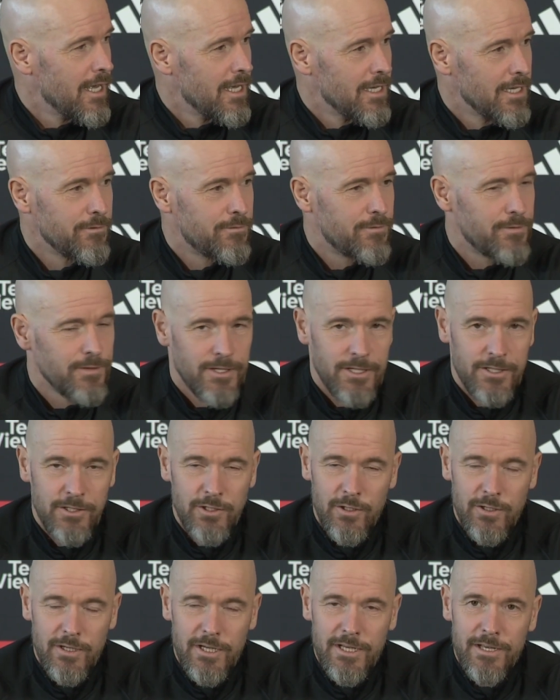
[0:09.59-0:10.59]

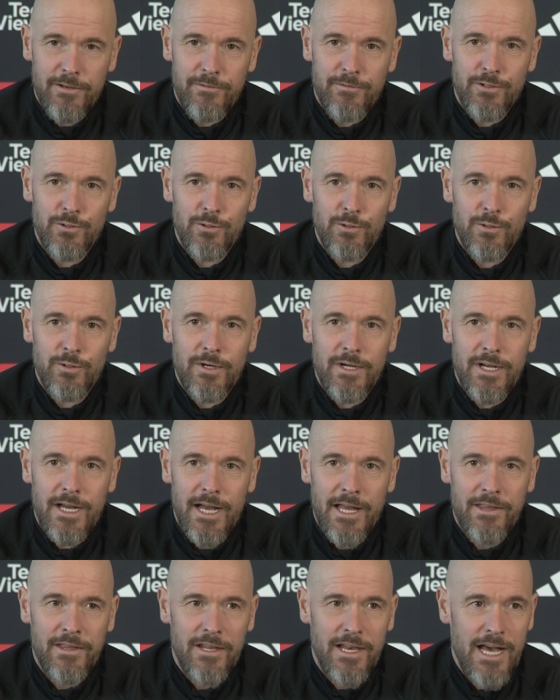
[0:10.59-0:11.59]
If you
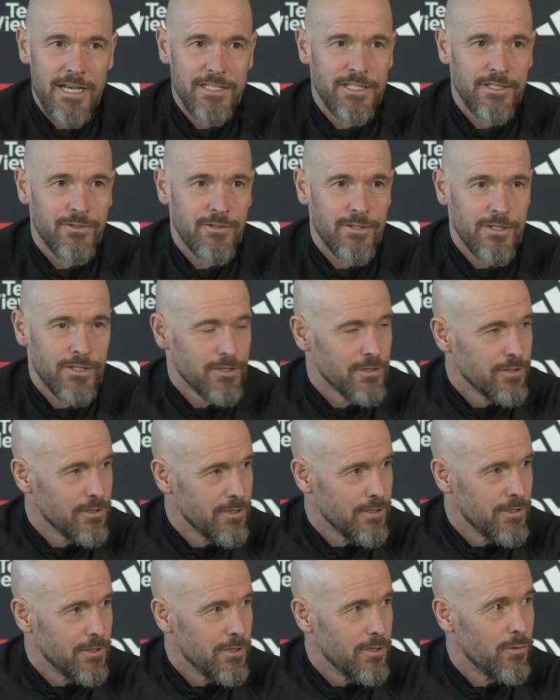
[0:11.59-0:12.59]
analyse it
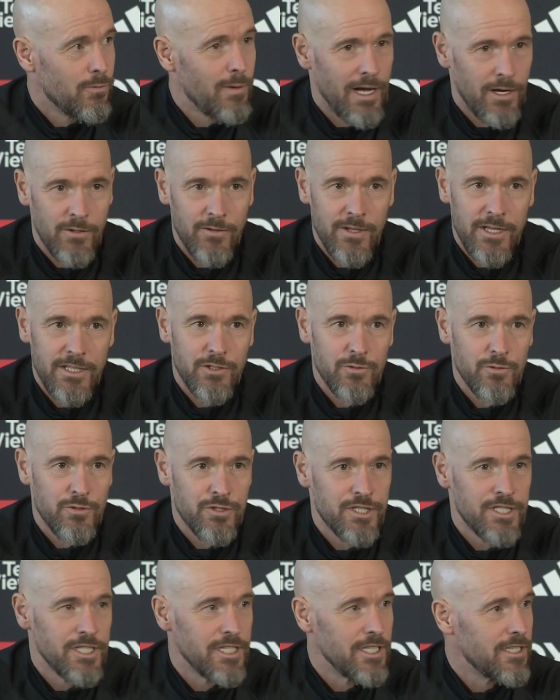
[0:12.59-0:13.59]
well, then you
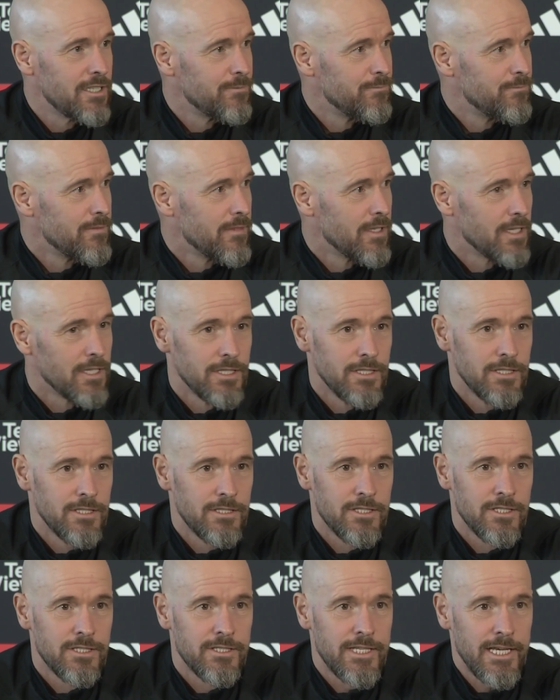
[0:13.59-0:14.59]
see
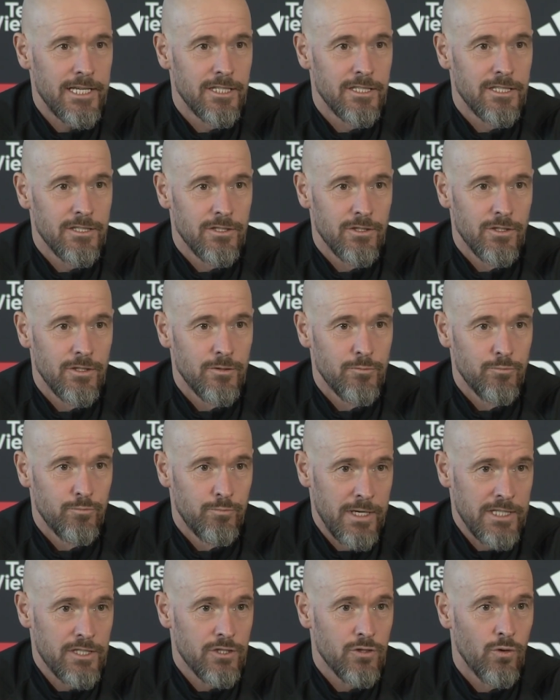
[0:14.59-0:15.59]
he's the second
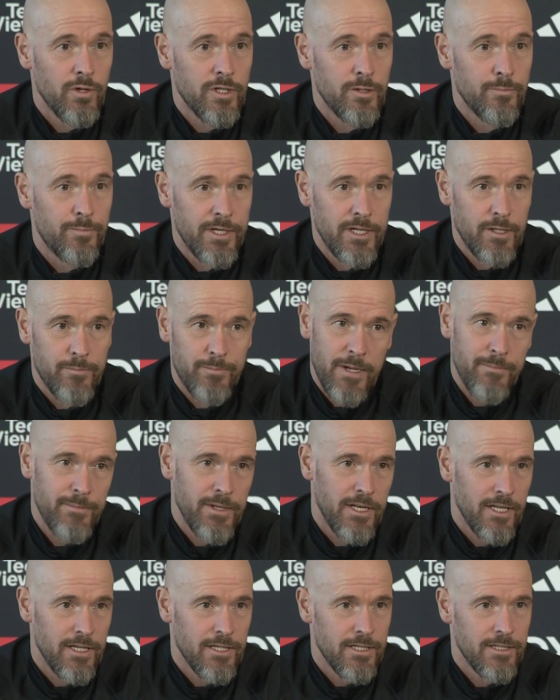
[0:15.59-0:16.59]
best goalkeeper in the
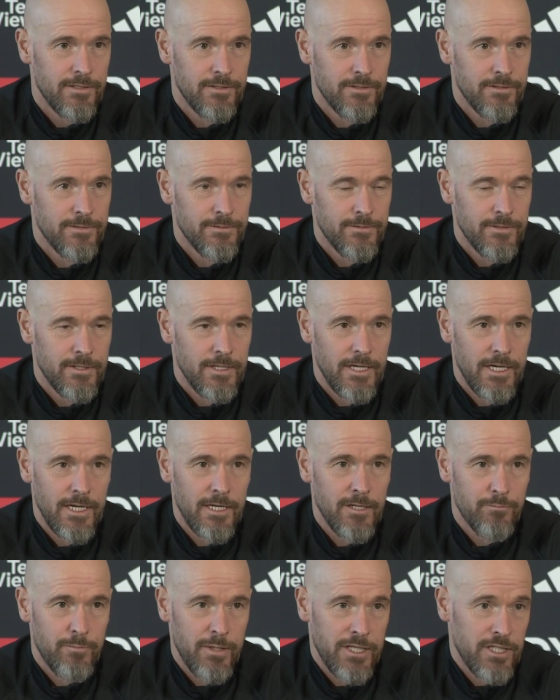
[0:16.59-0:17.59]
Premier League,
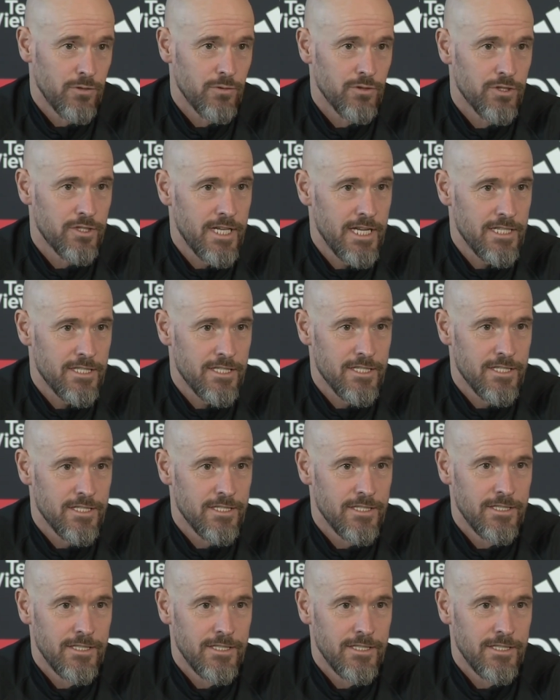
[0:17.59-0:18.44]
based on stats.